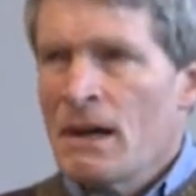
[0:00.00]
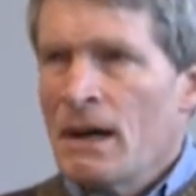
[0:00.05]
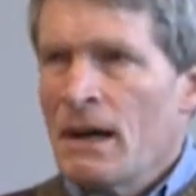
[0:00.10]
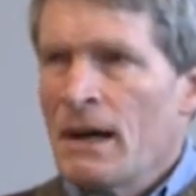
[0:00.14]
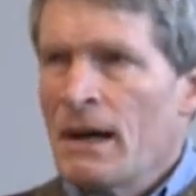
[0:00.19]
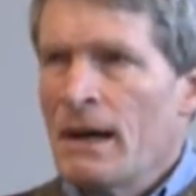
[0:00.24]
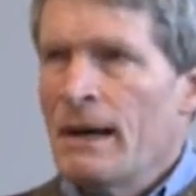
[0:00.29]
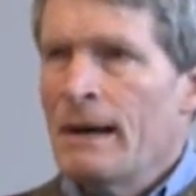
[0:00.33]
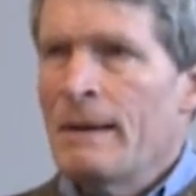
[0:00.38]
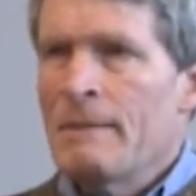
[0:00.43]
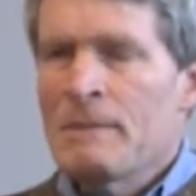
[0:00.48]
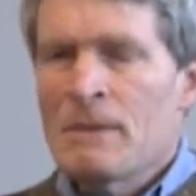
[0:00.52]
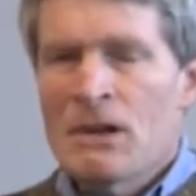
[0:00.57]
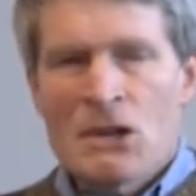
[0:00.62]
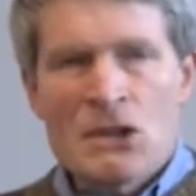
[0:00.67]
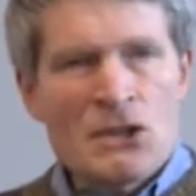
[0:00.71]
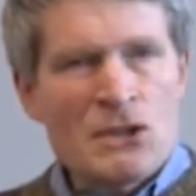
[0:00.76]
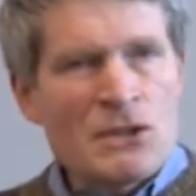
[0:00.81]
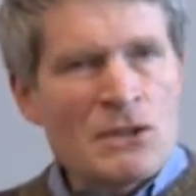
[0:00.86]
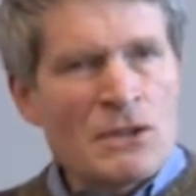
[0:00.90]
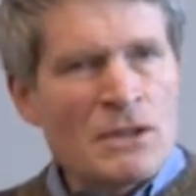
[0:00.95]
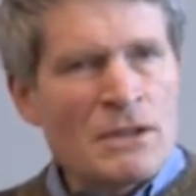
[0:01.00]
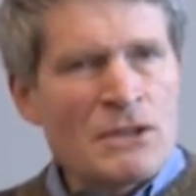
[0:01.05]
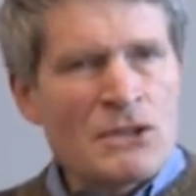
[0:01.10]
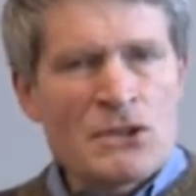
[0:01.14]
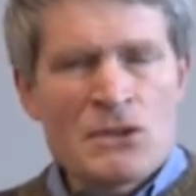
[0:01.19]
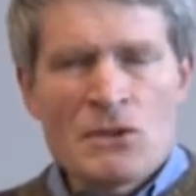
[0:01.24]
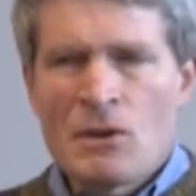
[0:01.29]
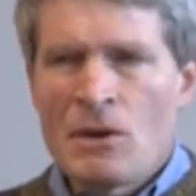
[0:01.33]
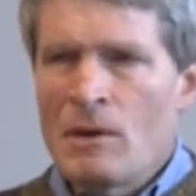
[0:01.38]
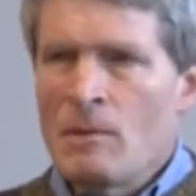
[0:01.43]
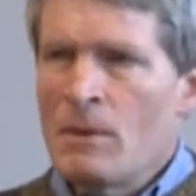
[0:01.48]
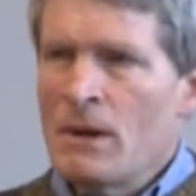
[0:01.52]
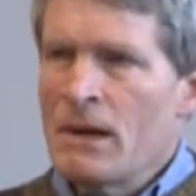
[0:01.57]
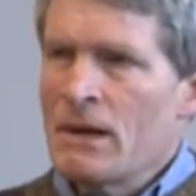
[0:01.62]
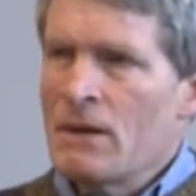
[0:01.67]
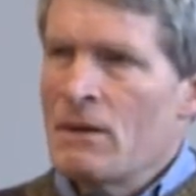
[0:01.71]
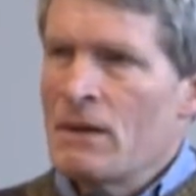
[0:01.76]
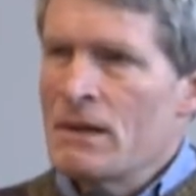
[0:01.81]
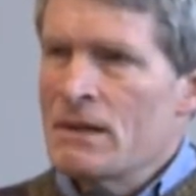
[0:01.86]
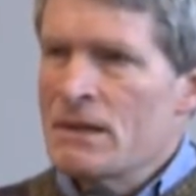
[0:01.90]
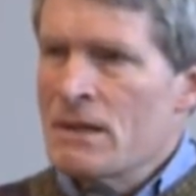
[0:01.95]
Uh, I'm not sure
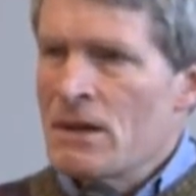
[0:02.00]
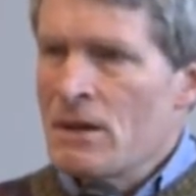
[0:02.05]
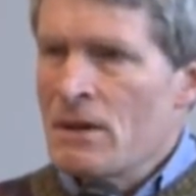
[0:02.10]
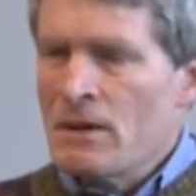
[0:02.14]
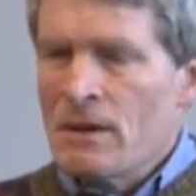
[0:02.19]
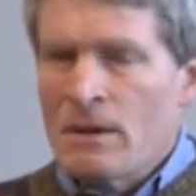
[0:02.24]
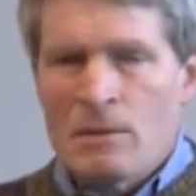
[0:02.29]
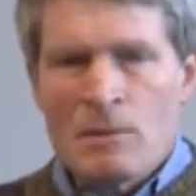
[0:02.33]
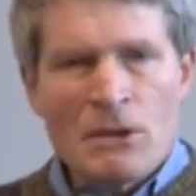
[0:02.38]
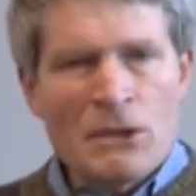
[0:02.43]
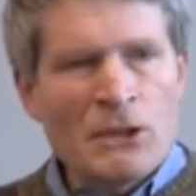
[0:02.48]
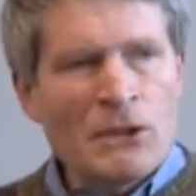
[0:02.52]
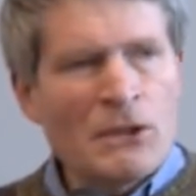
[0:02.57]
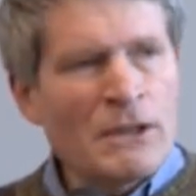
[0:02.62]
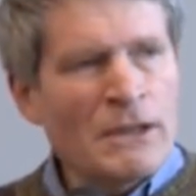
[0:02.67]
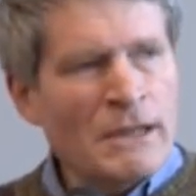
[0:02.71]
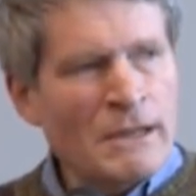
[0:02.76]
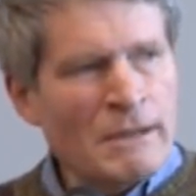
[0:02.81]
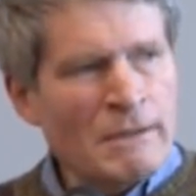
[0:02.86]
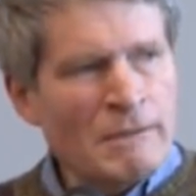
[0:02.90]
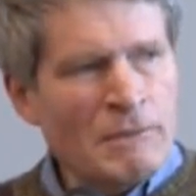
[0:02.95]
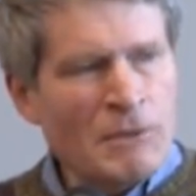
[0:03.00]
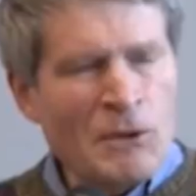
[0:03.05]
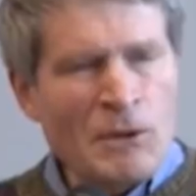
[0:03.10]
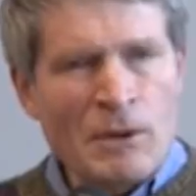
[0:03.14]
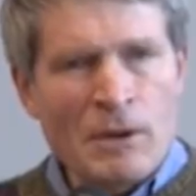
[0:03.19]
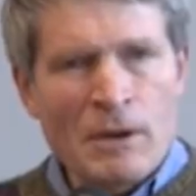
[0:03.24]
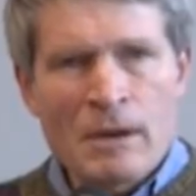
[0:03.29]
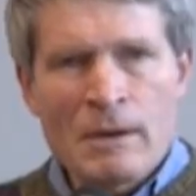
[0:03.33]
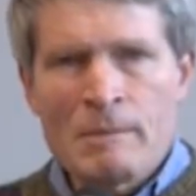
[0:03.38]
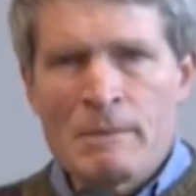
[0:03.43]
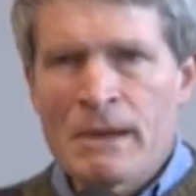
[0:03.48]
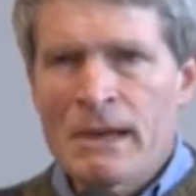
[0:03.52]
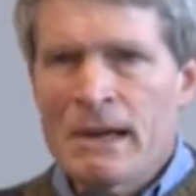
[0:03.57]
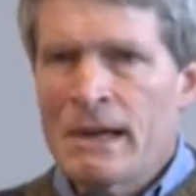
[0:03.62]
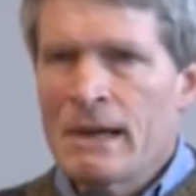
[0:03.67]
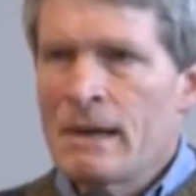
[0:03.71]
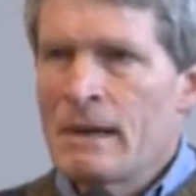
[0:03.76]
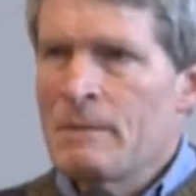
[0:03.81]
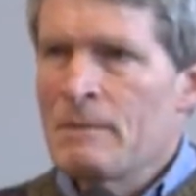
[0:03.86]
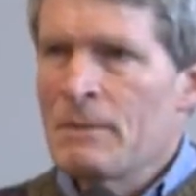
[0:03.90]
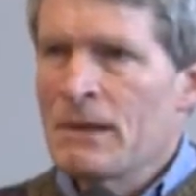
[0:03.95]
what criteria they were looking for, but
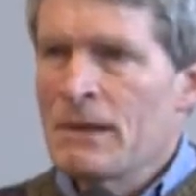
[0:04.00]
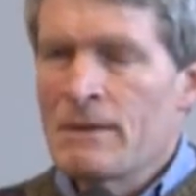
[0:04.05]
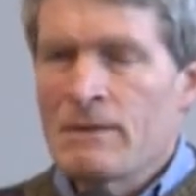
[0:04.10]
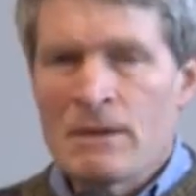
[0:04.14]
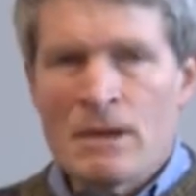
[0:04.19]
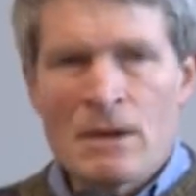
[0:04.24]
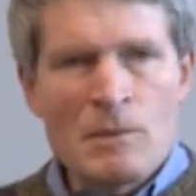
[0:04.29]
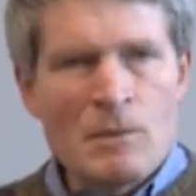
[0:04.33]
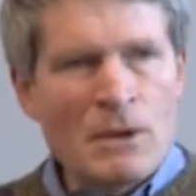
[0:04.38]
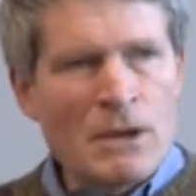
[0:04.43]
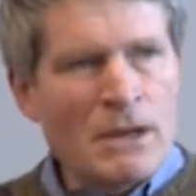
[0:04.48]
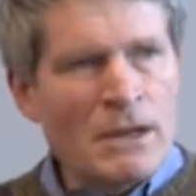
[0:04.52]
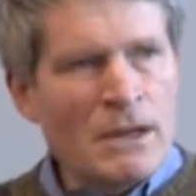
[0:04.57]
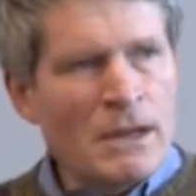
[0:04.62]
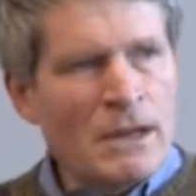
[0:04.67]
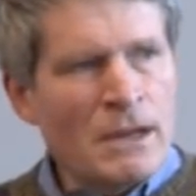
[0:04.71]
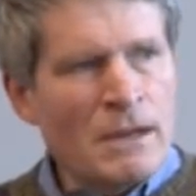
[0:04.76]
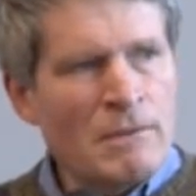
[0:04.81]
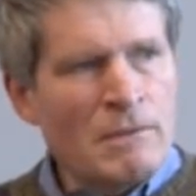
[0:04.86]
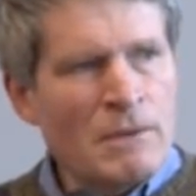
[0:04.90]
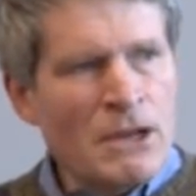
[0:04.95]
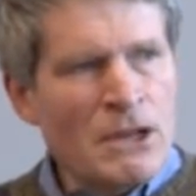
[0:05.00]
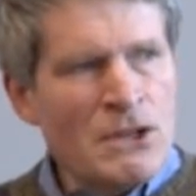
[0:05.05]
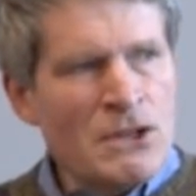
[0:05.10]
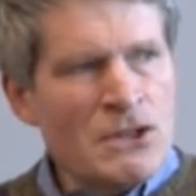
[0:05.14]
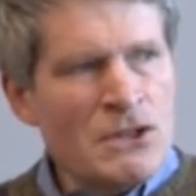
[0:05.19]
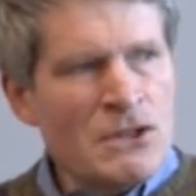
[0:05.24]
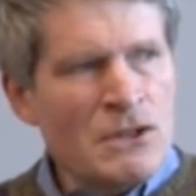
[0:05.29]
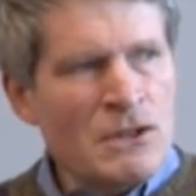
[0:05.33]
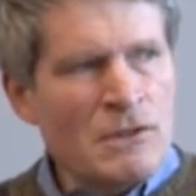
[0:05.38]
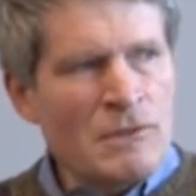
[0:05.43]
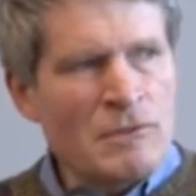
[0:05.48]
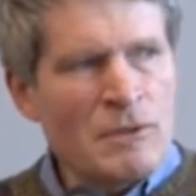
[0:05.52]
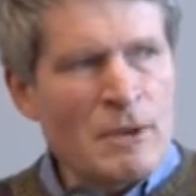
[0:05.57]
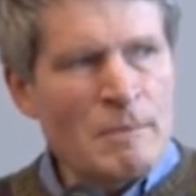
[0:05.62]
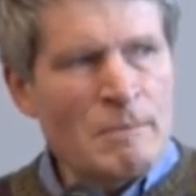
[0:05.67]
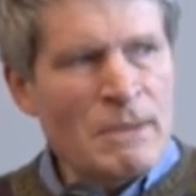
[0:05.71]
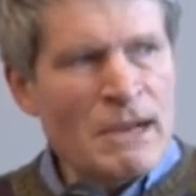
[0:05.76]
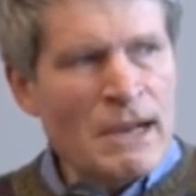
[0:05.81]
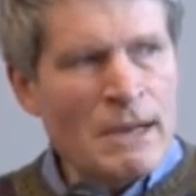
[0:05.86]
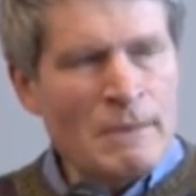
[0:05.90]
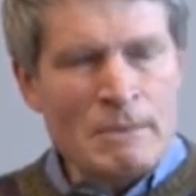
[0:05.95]
I believe they wanted a registered
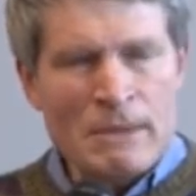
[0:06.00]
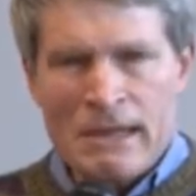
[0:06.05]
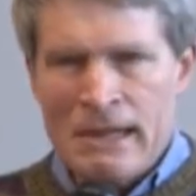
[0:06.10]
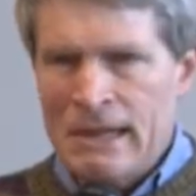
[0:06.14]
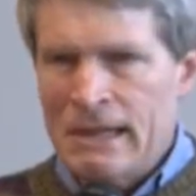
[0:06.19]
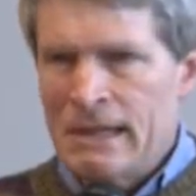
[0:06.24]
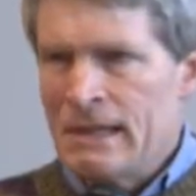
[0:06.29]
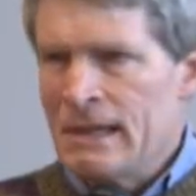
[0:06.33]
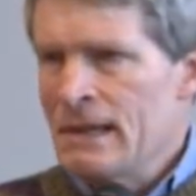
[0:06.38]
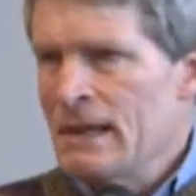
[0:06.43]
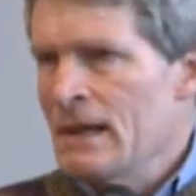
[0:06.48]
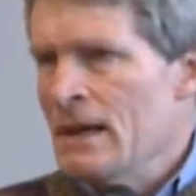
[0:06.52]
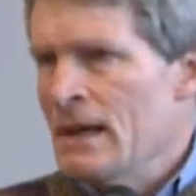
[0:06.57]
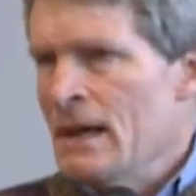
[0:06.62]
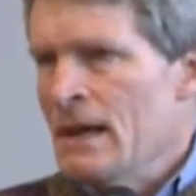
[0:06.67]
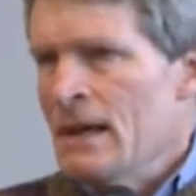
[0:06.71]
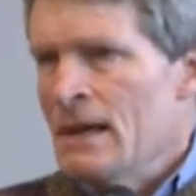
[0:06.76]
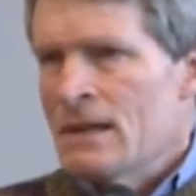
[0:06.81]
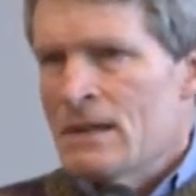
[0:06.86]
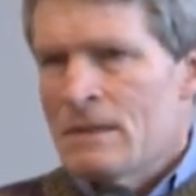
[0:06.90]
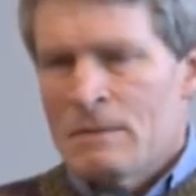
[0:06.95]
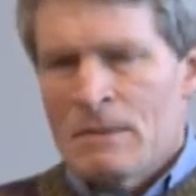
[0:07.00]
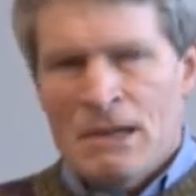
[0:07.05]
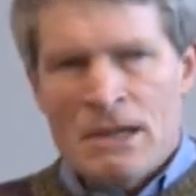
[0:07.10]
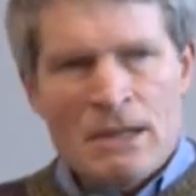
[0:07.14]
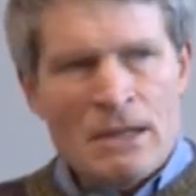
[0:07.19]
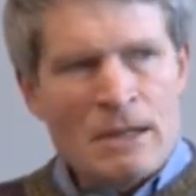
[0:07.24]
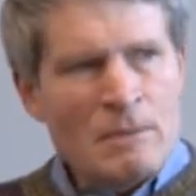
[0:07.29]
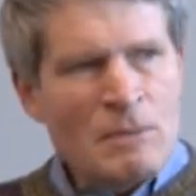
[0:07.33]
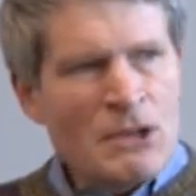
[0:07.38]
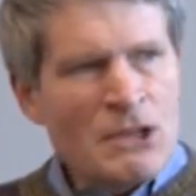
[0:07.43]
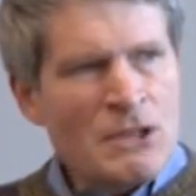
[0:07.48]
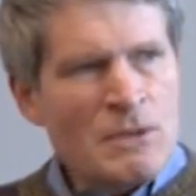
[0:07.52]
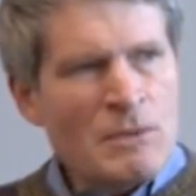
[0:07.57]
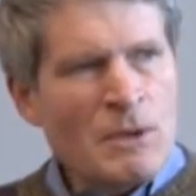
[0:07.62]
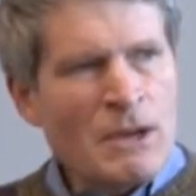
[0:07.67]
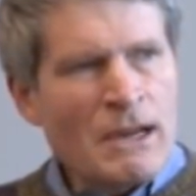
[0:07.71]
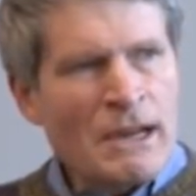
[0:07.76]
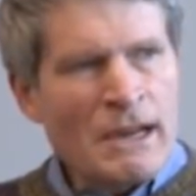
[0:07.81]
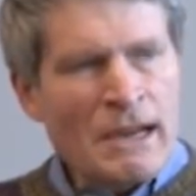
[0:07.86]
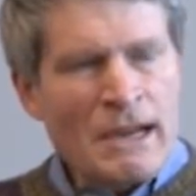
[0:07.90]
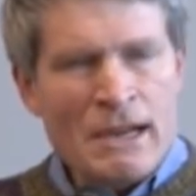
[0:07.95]
Republican to be in the Bush
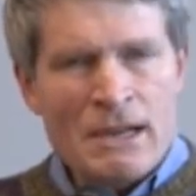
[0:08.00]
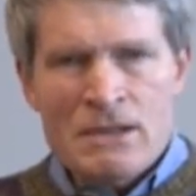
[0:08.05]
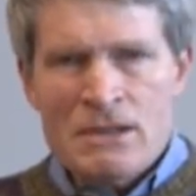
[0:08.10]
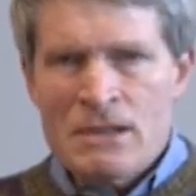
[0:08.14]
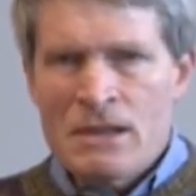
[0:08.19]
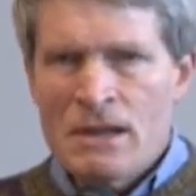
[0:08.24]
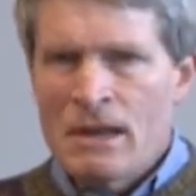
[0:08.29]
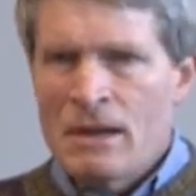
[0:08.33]
White House.